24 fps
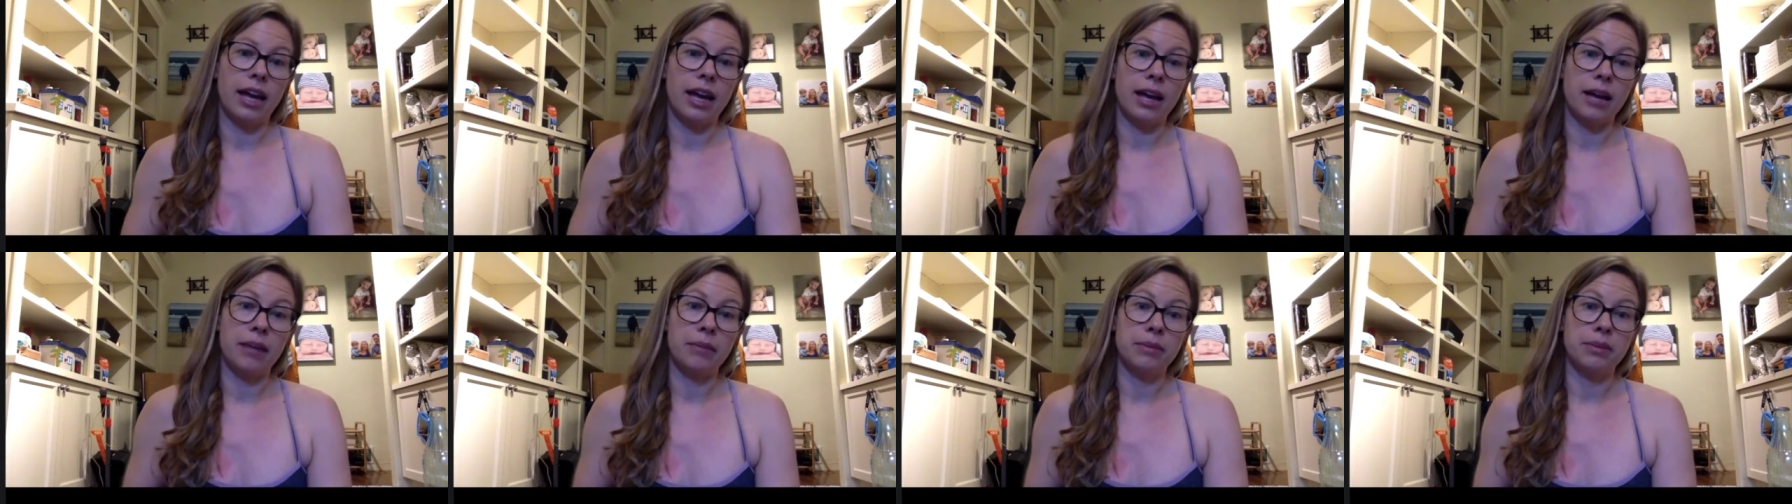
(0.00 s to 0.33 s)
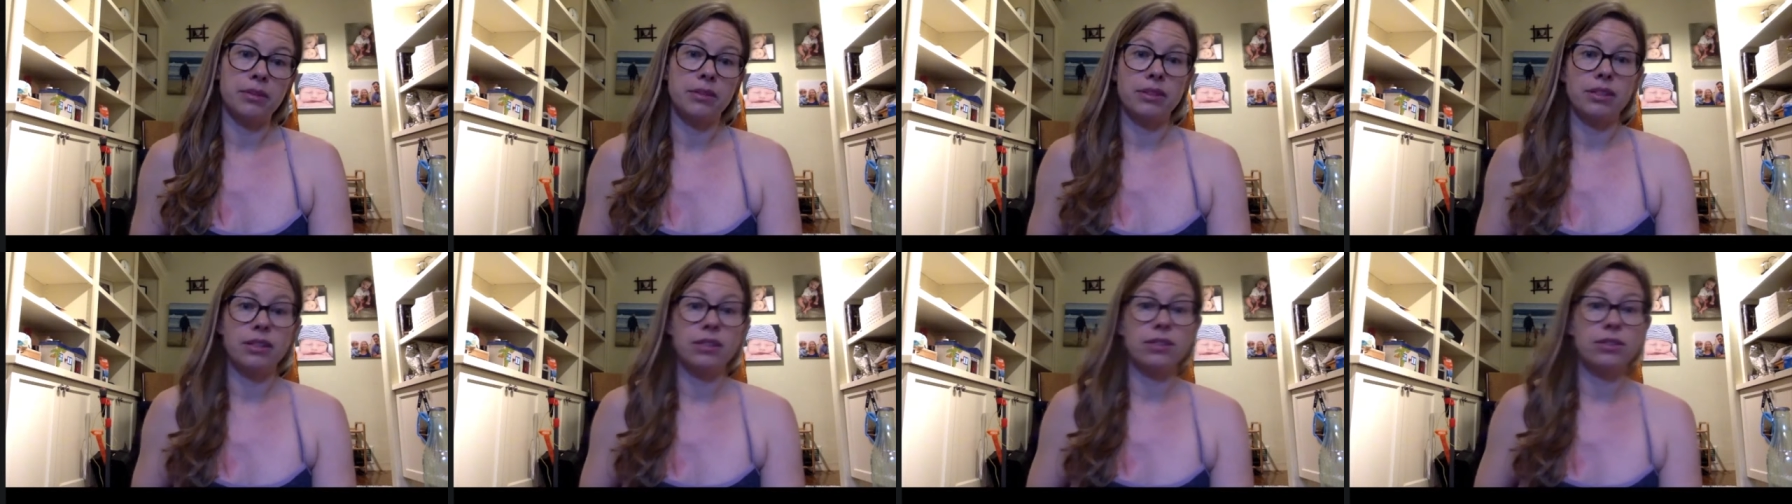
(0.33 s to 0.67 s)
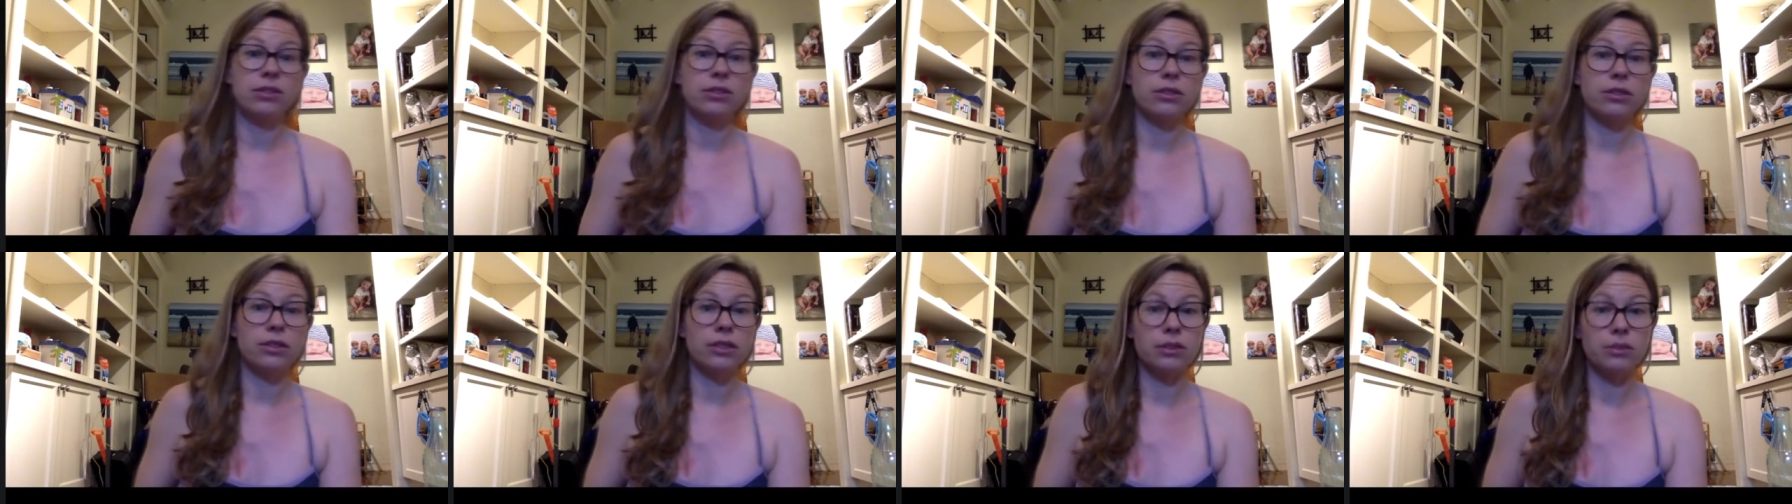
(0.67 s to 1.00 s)
abs, you need to
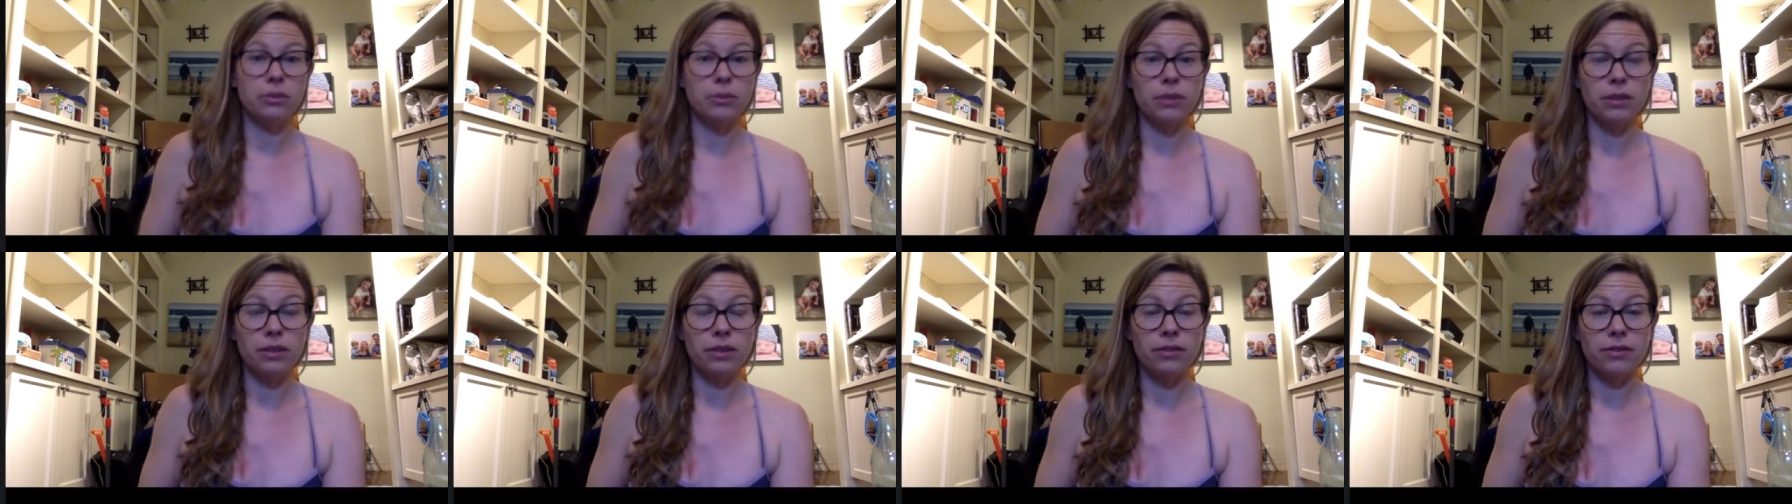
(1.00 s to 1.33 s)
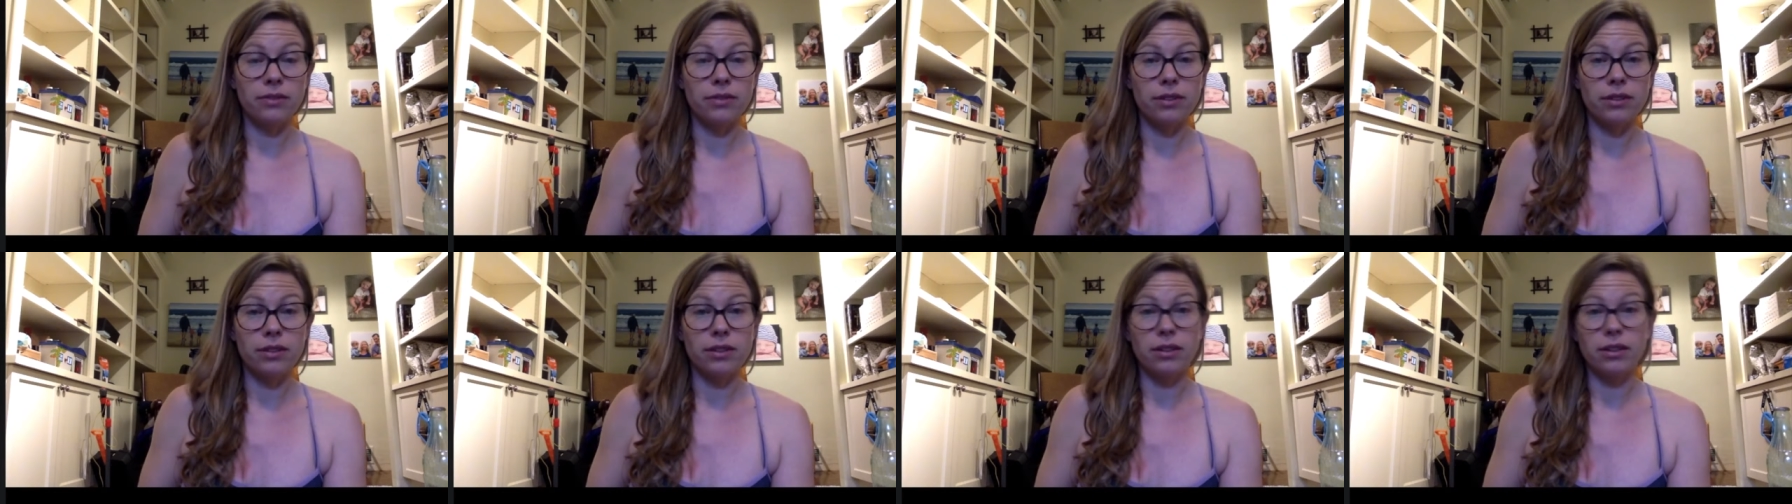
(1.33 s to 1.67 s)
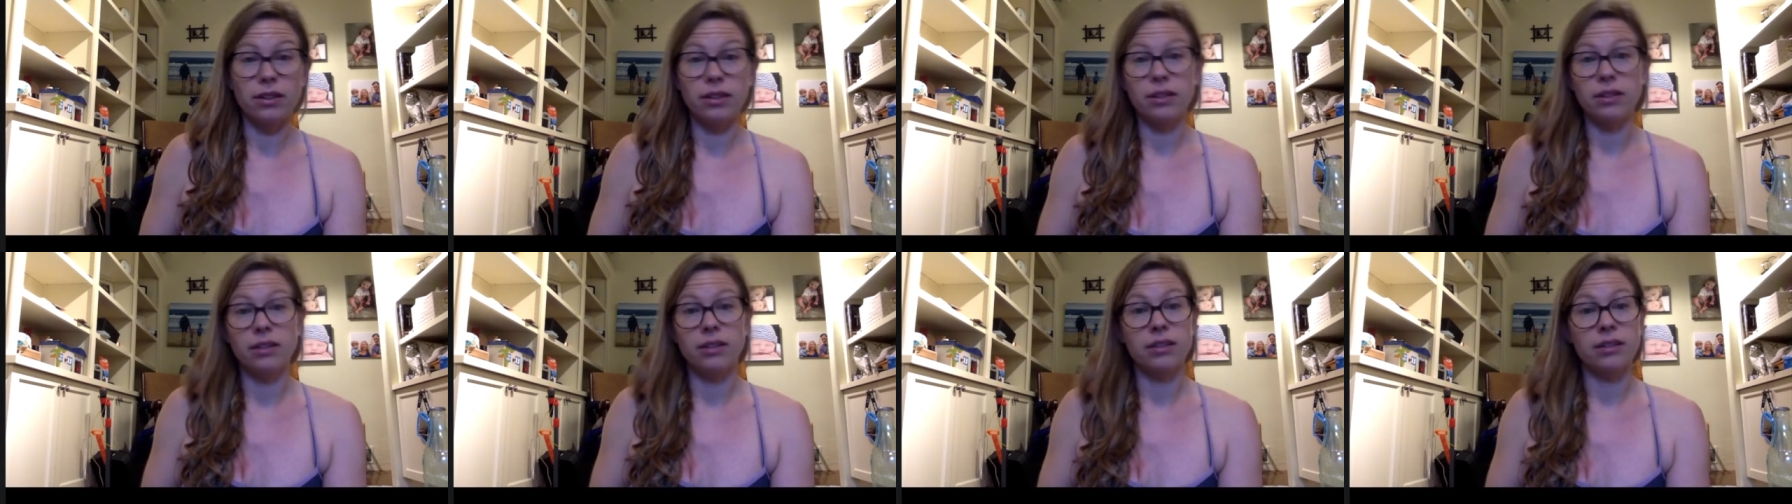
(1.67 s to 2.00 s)
do this work
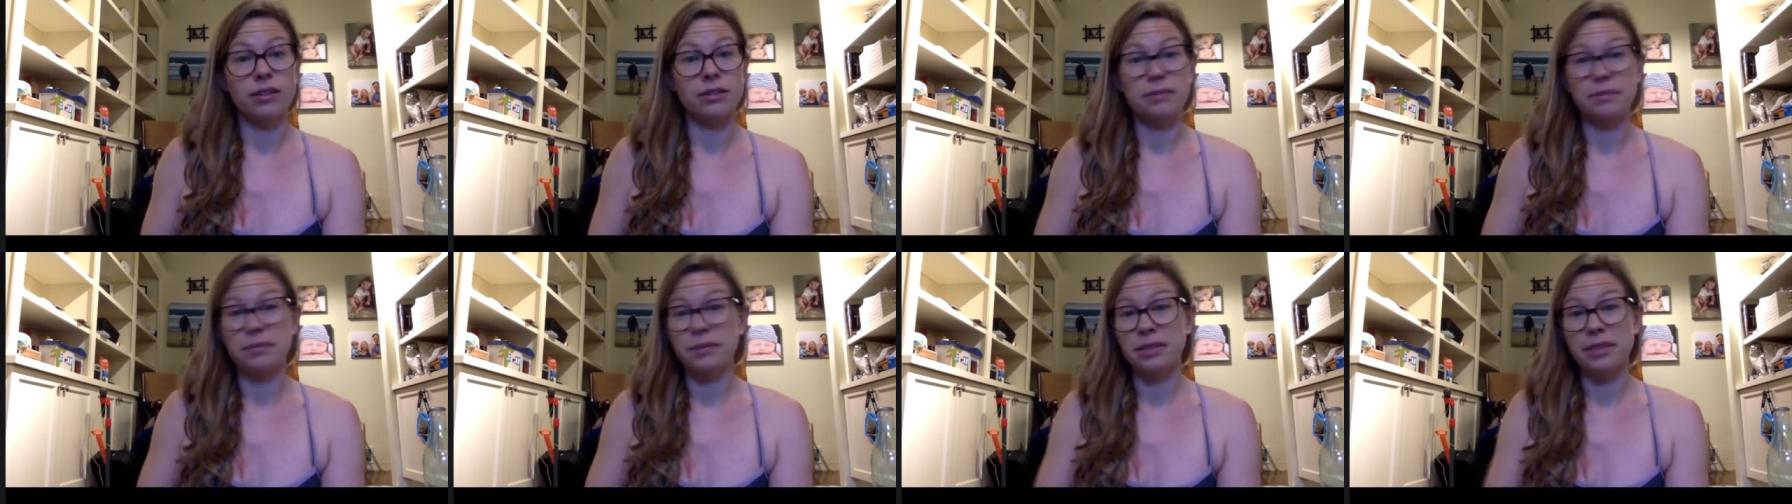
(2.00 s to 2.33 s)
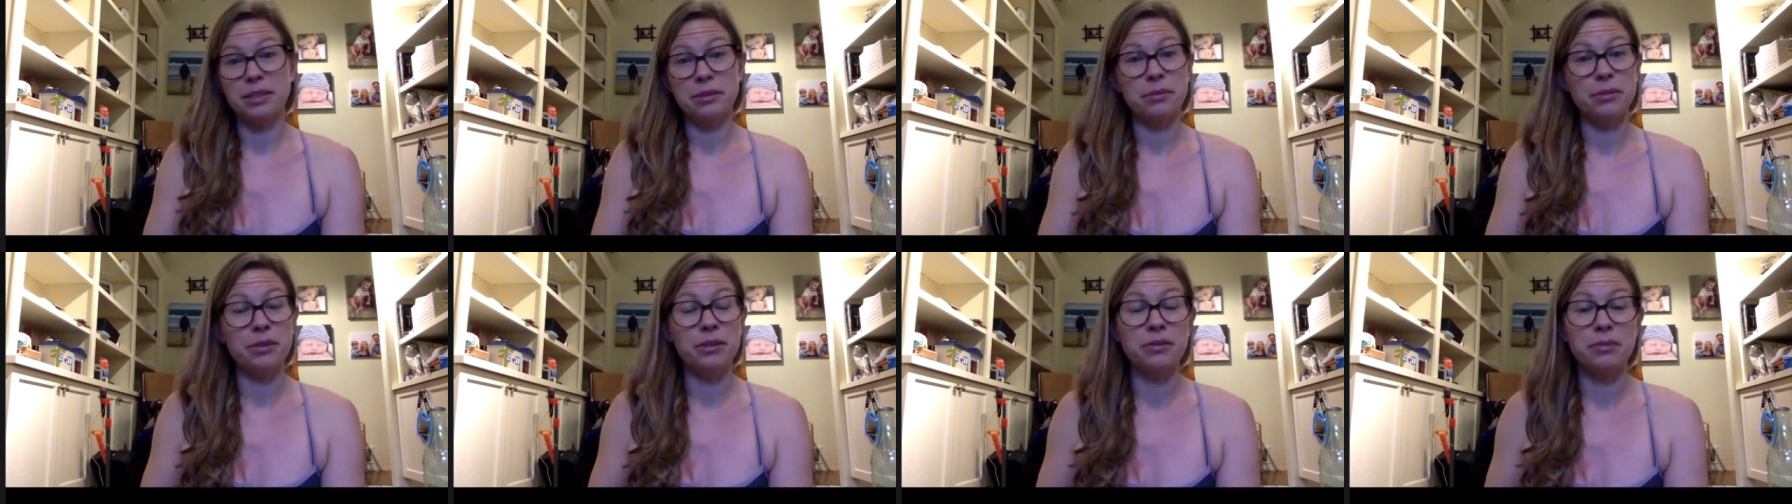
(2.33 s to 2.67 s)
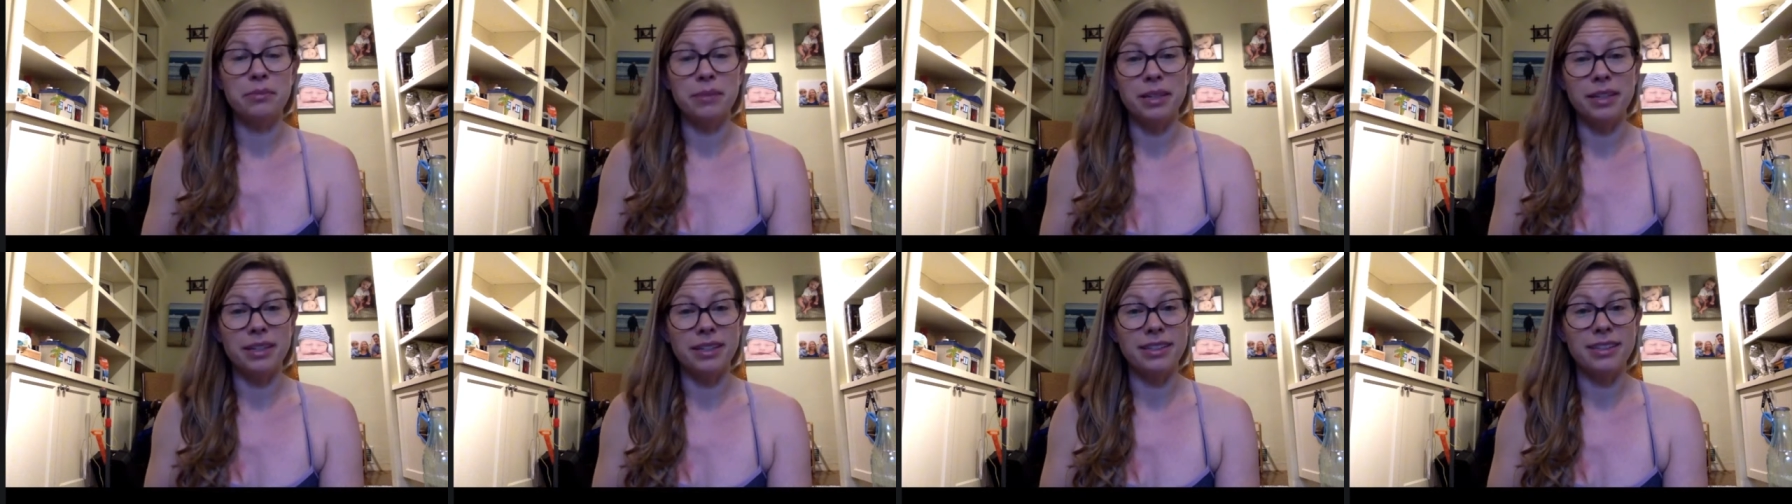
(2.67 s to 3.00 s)
for this
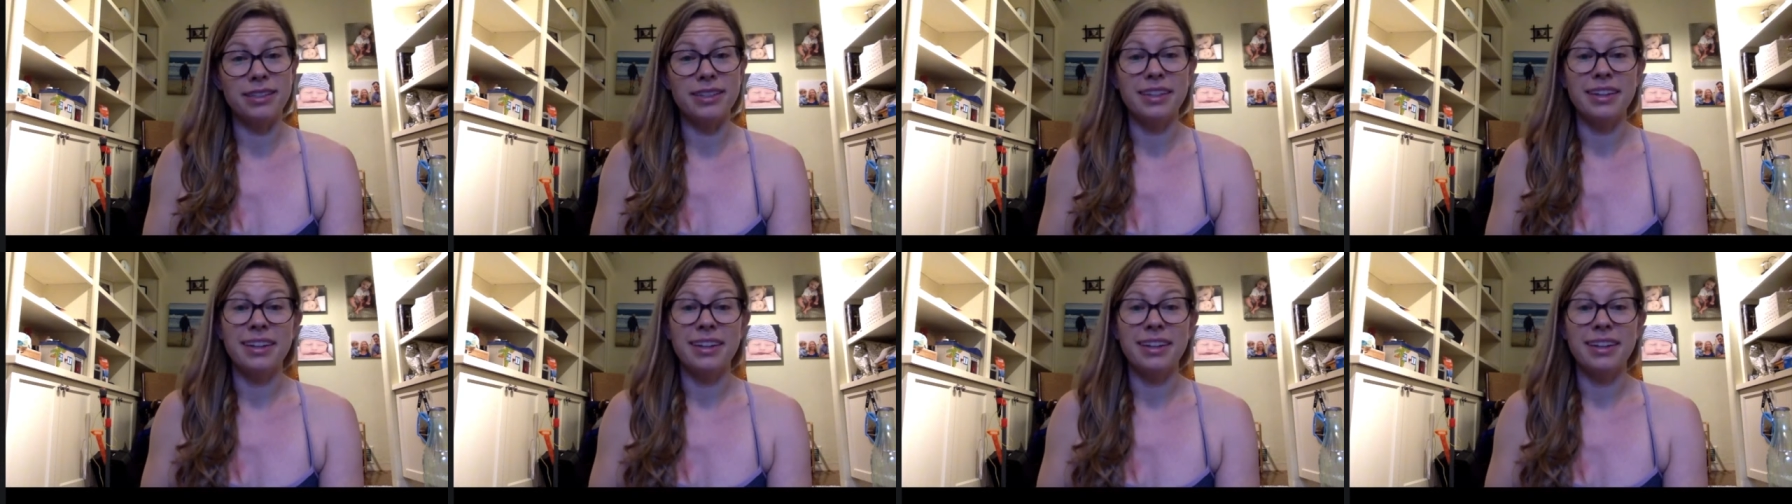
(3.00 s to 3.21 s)
movement,